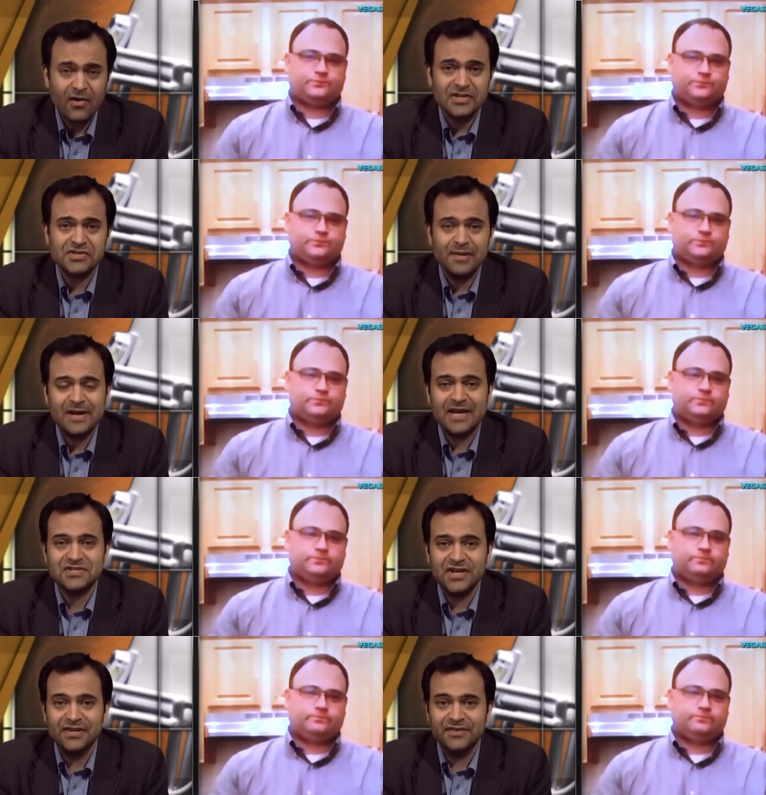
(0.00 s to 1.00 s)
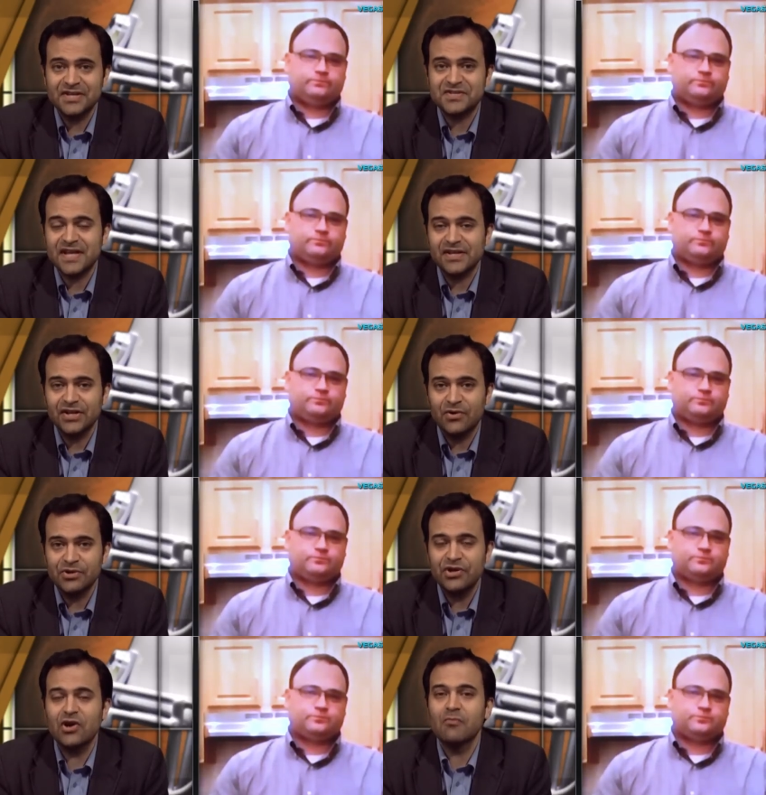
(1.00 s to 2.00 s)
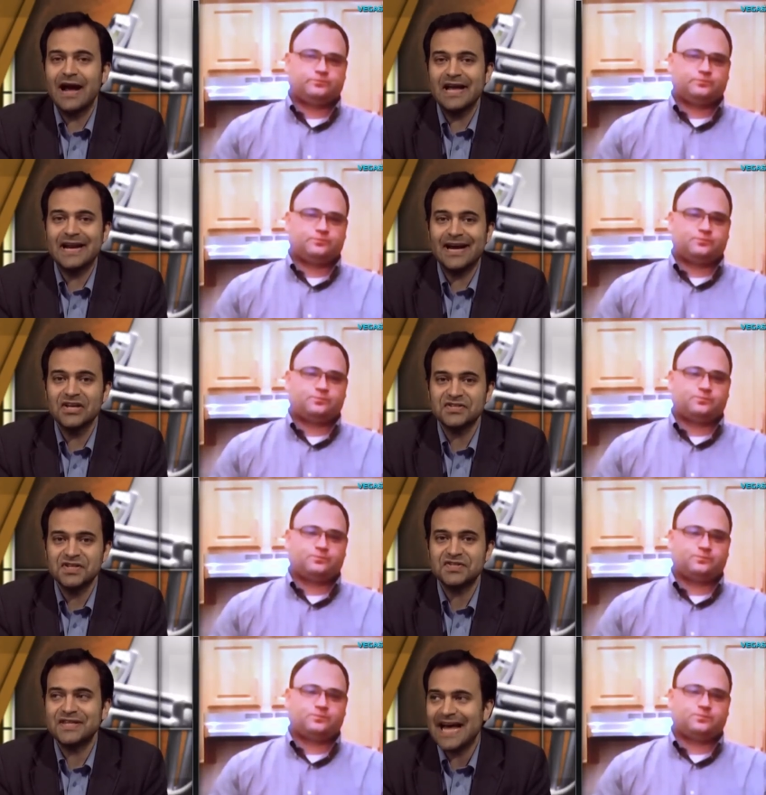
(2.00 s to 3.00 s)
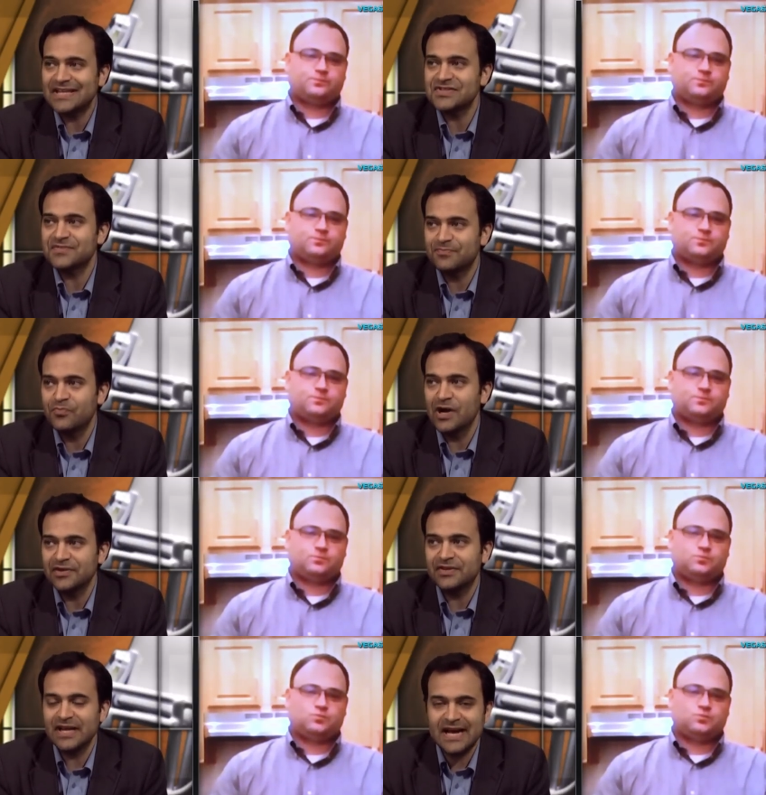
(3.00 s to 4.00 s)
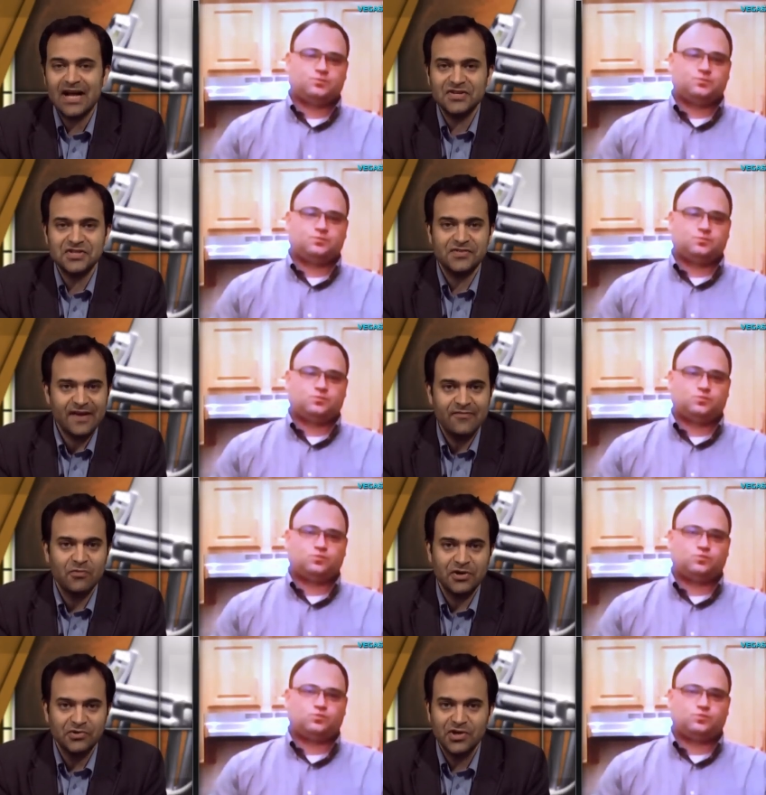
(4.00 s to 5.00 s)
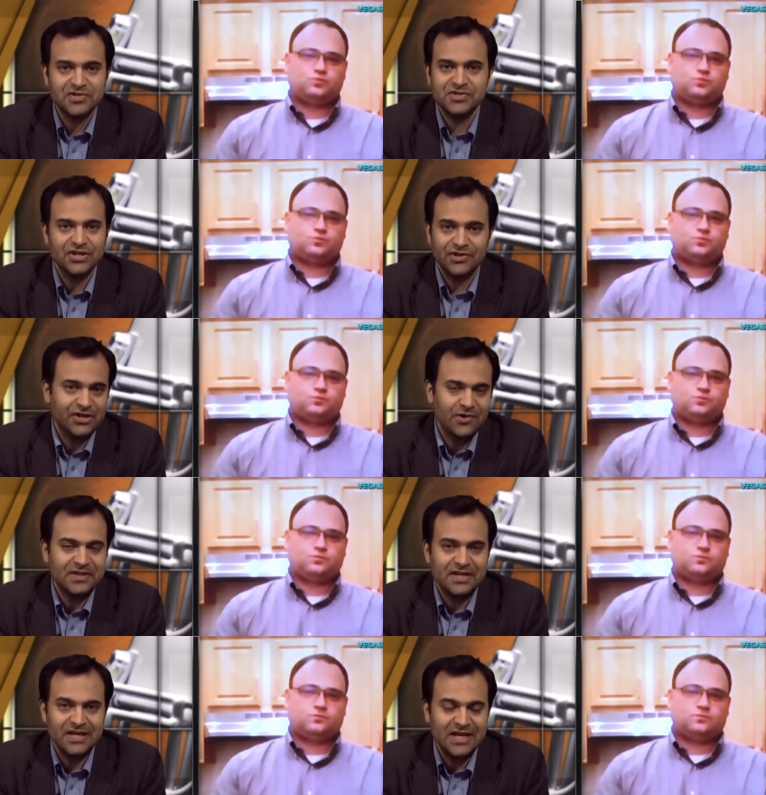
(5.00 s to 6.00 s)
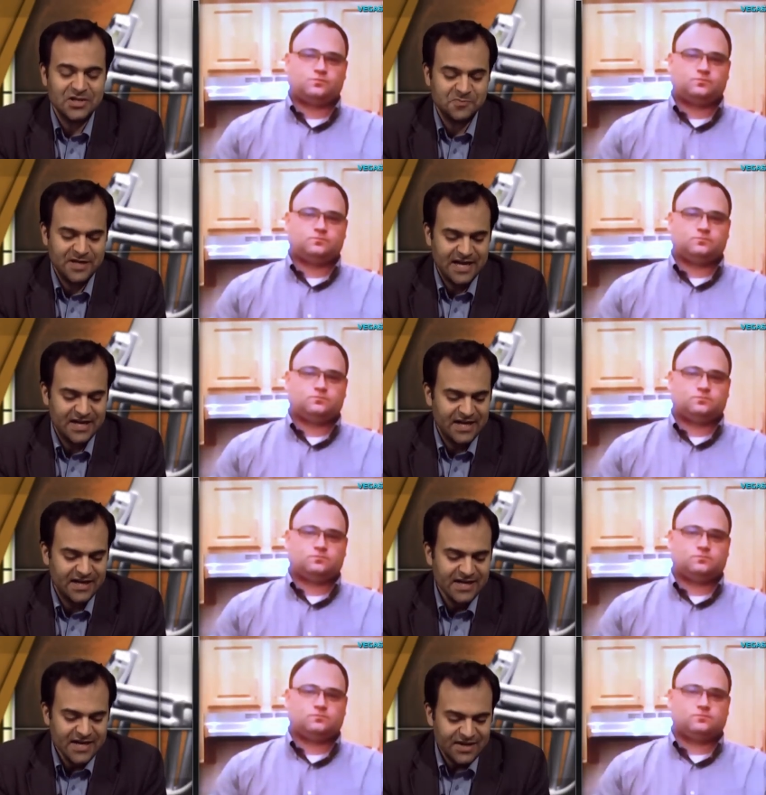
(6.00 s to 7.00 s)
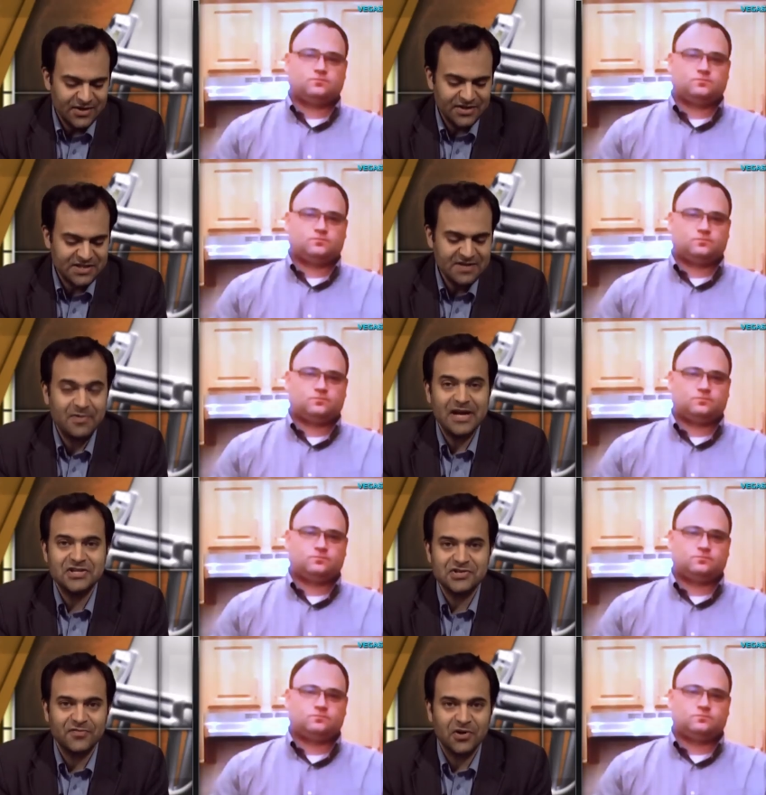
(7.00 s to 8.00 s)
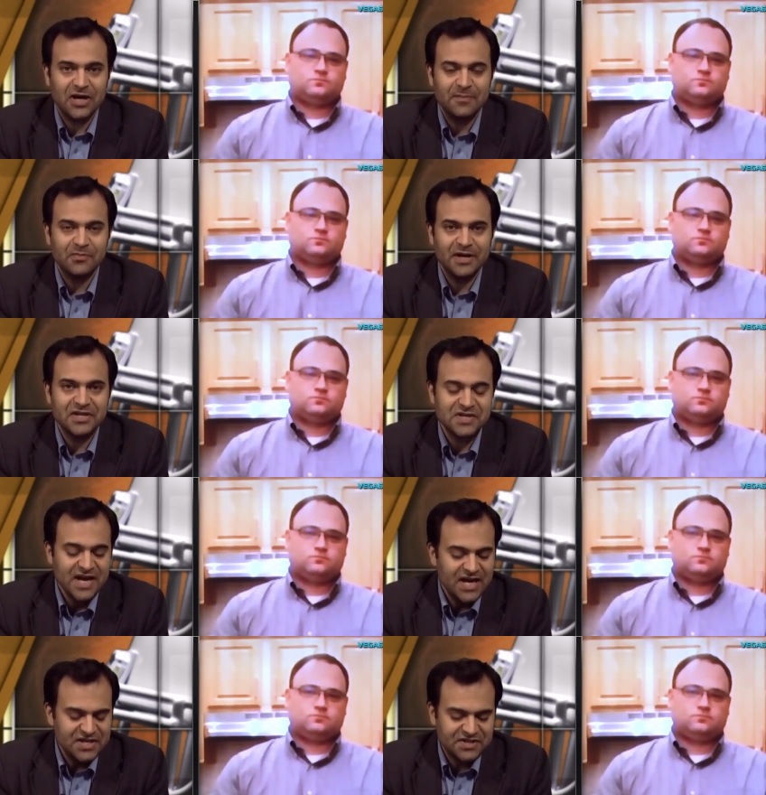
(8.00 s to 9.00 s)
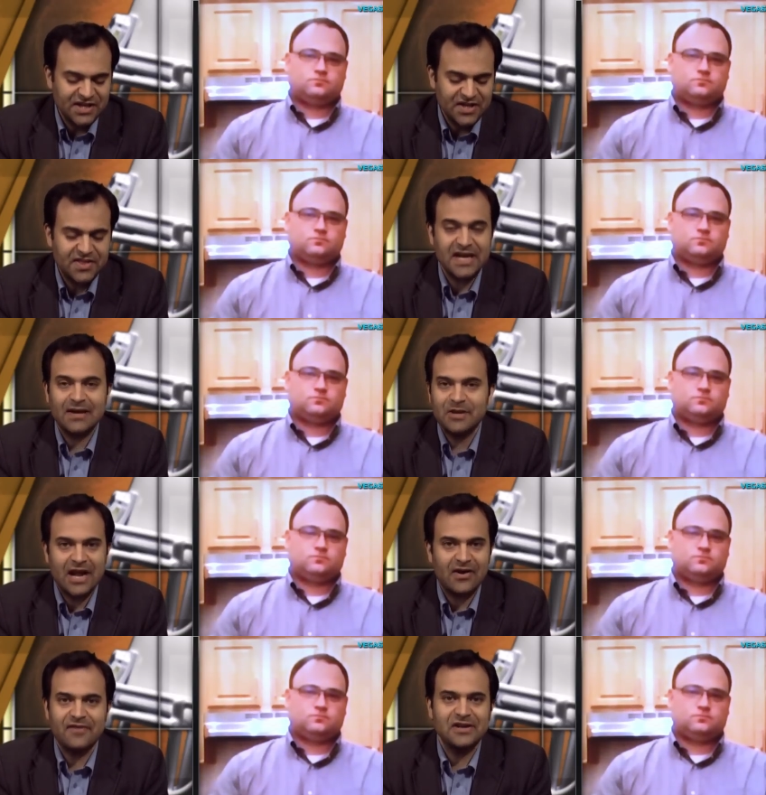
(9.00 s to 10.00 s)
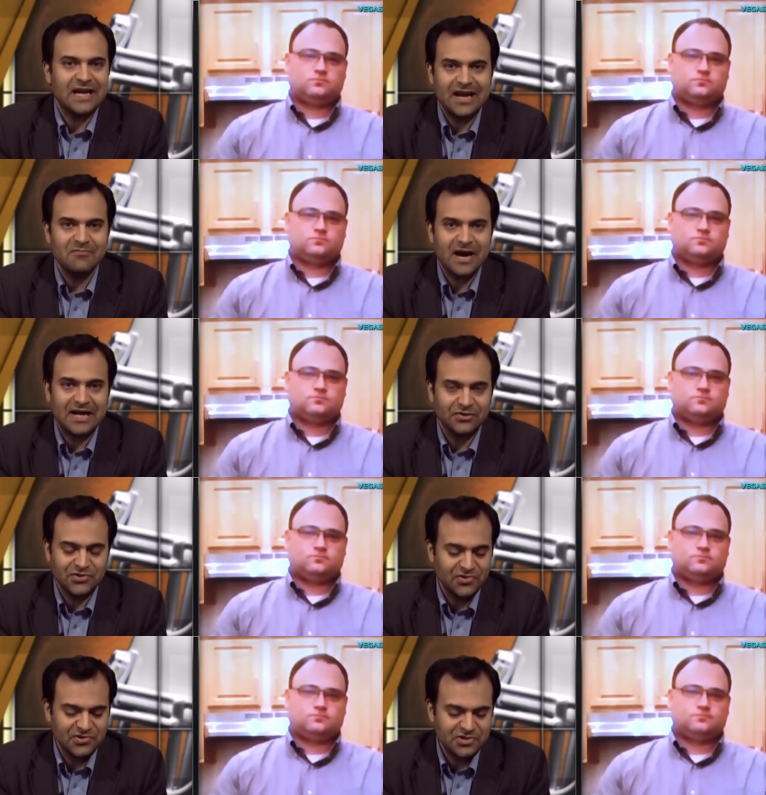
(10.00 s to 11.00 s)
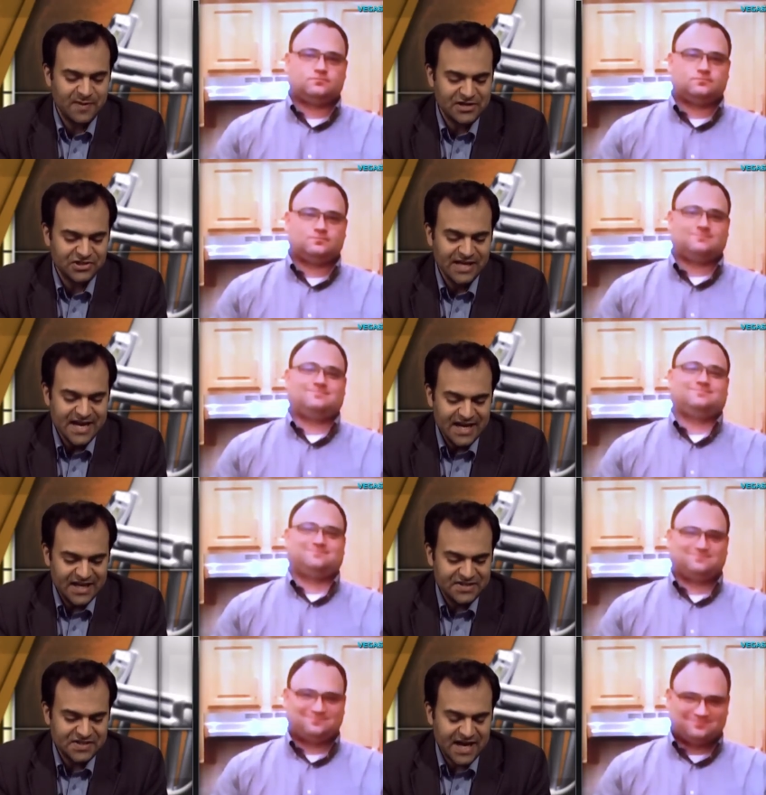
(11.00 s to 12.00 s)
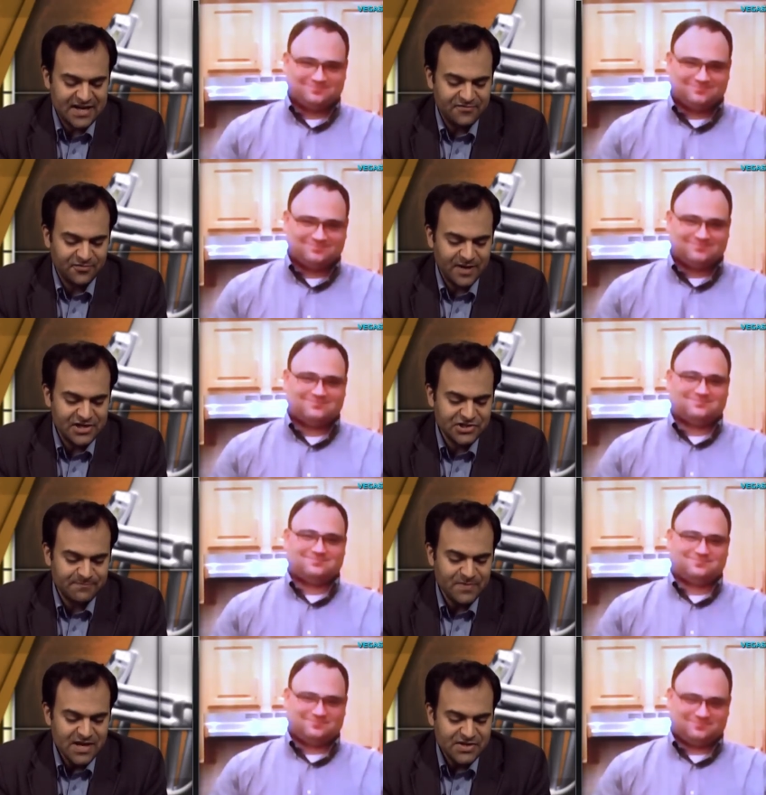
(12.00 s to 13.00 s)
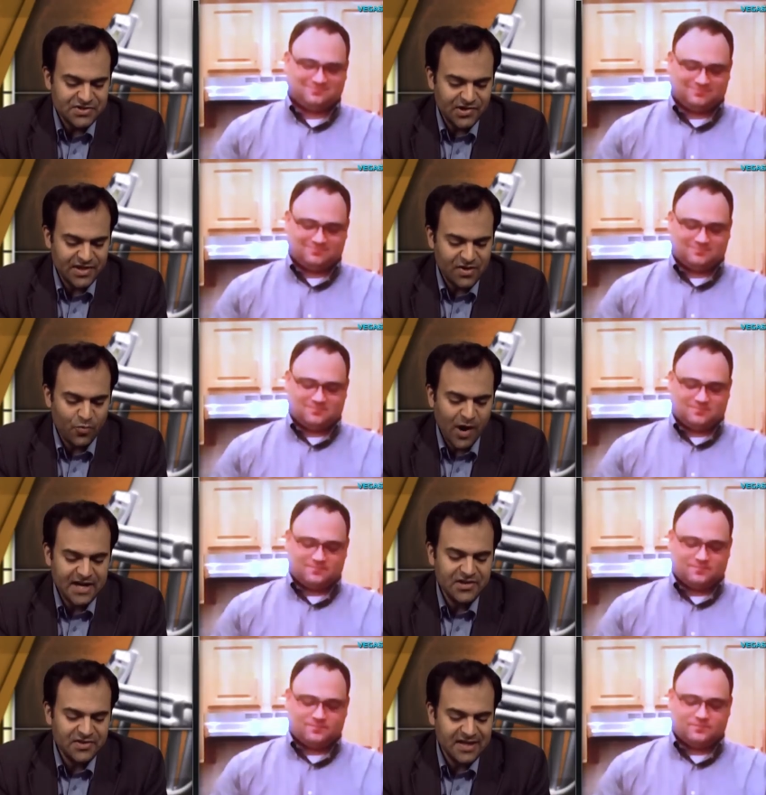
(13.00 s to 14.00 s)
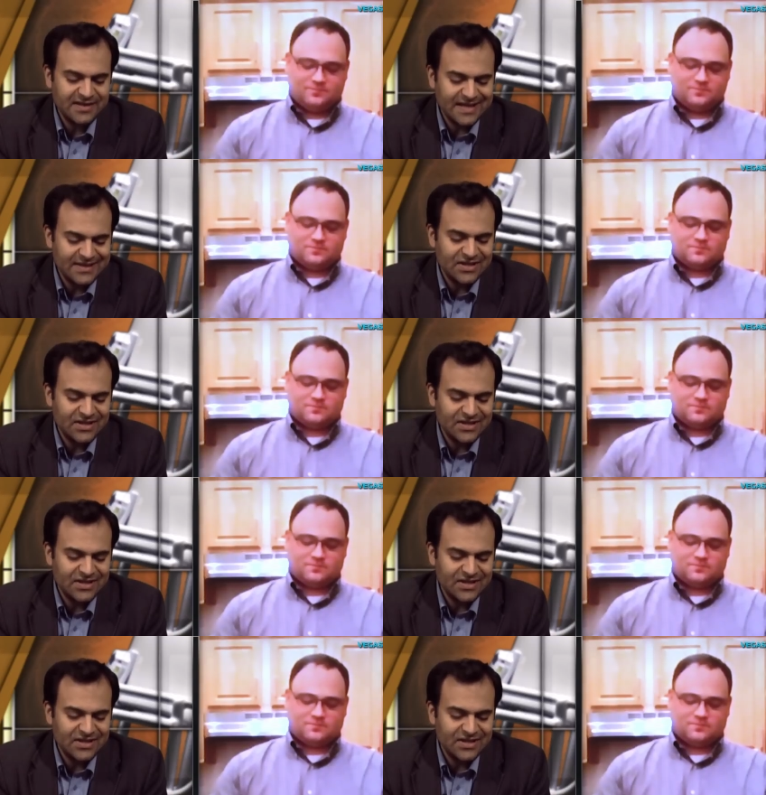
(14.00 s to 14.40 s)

Speaker 1: All right, so let me ask you this then. You know, when you hear my analysis, that's what the analysis of everyone who looks, you know, you know, at the ESPN uh, uh, team pages for a couple minutes is going to think. I mean, I don't have any kind of model or, or, special inside information. So then, why do you think then